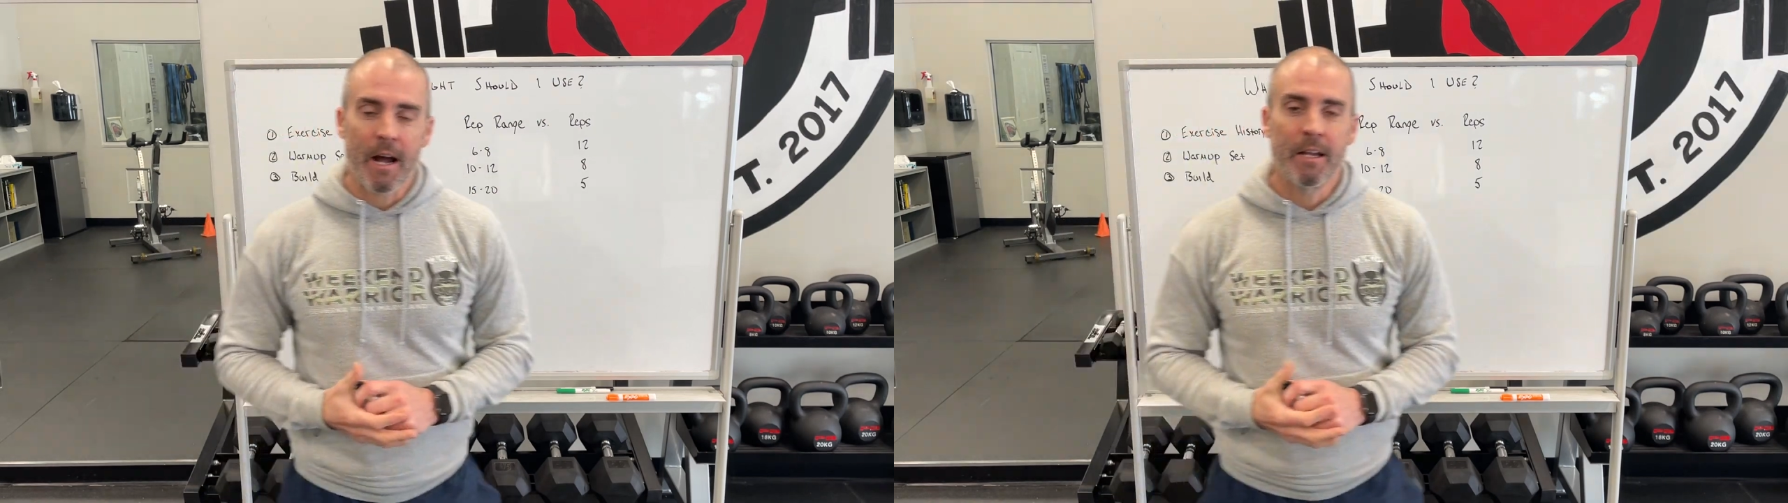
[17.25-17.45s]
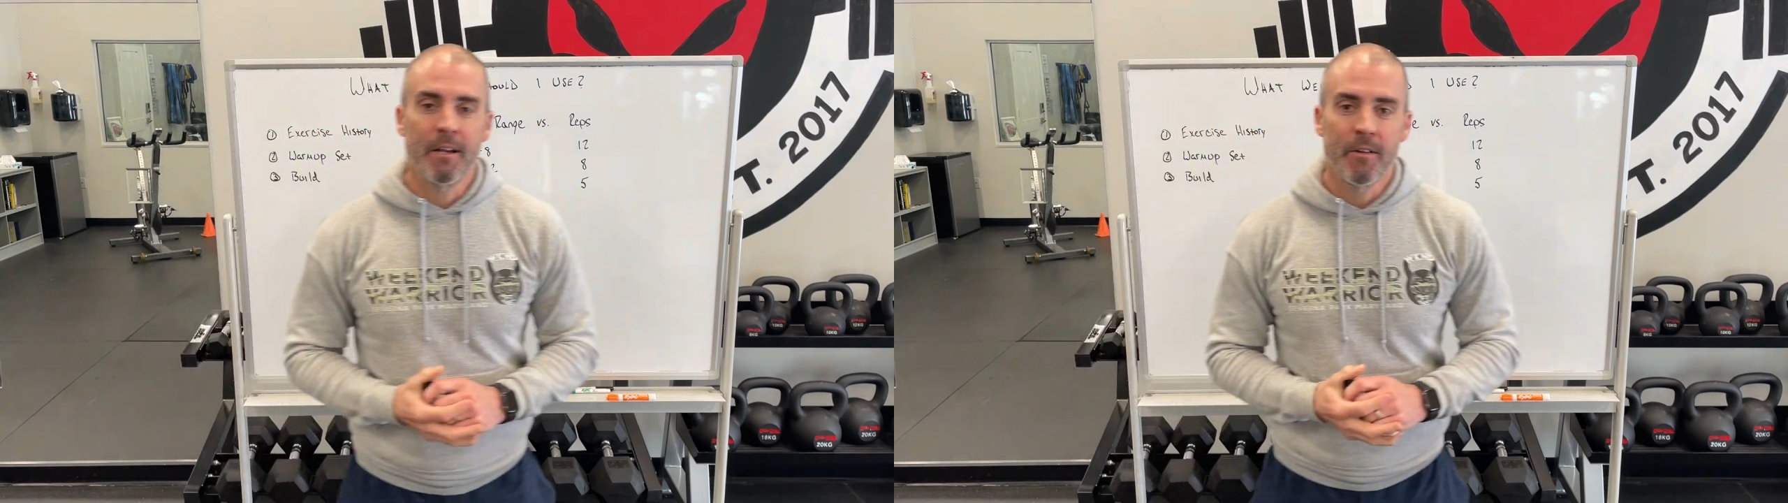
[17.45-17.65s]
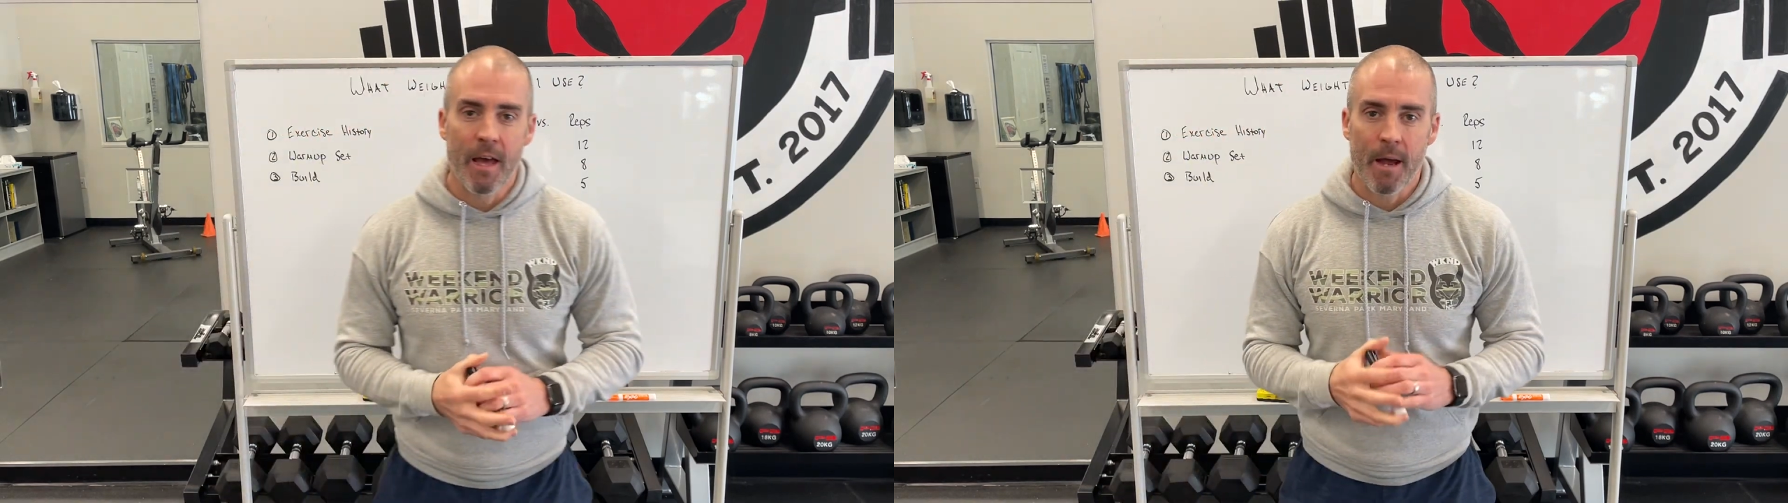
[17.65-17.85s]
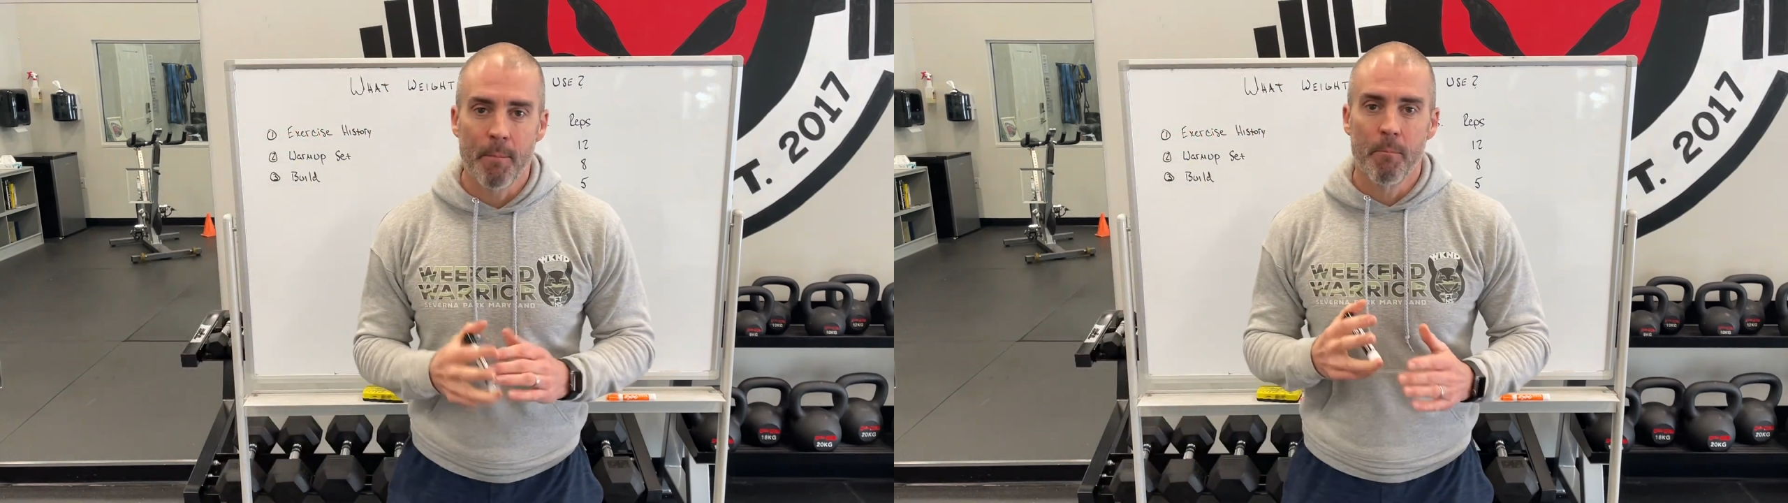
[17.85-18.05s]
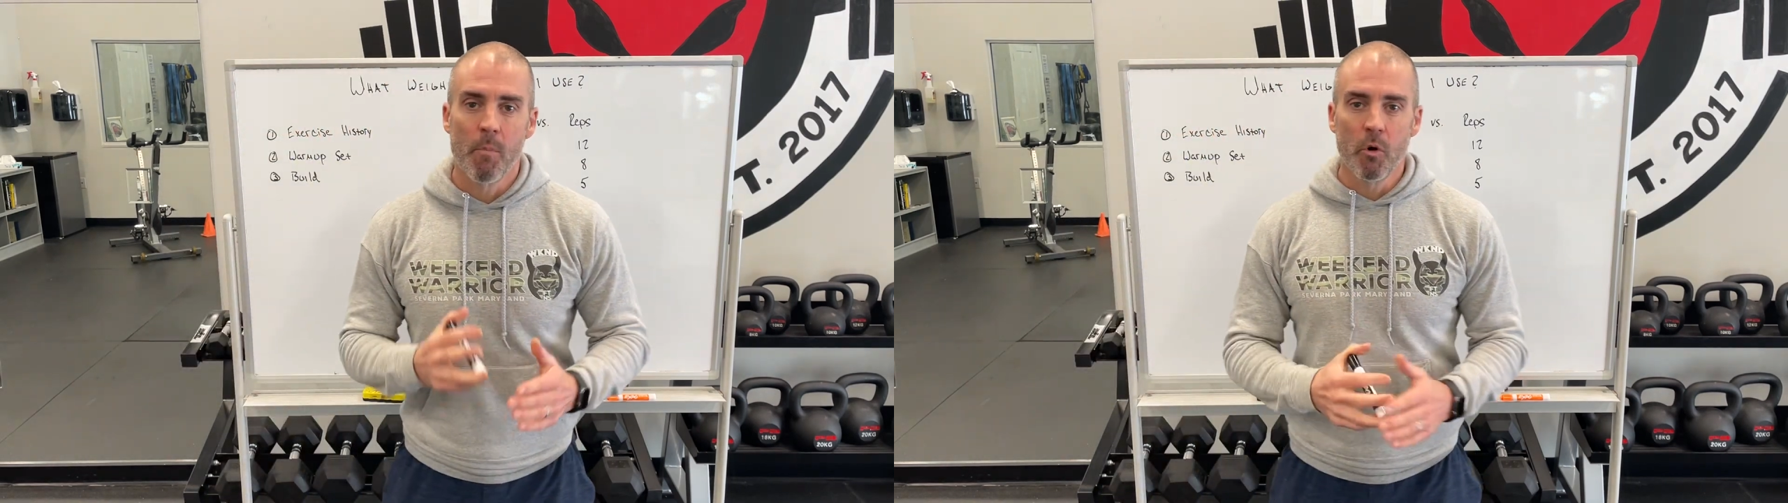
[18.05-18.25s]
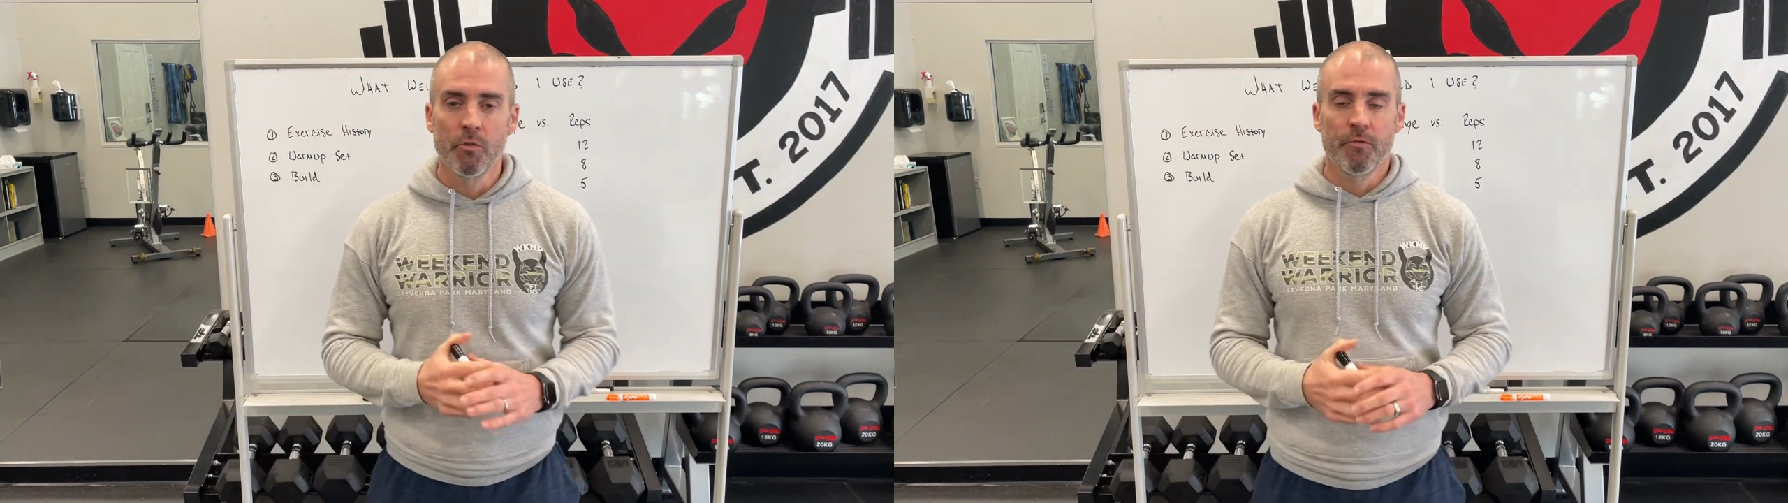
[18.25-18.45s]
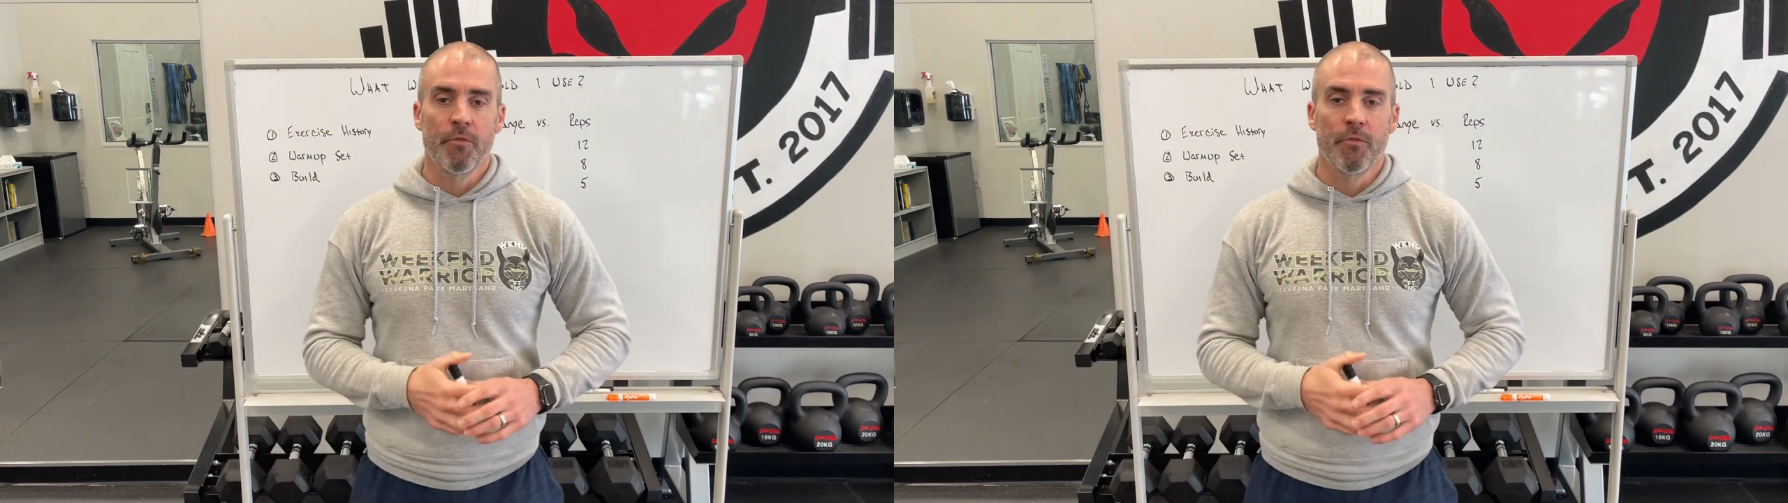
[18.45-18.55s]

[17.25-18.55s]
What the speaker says: I hear that most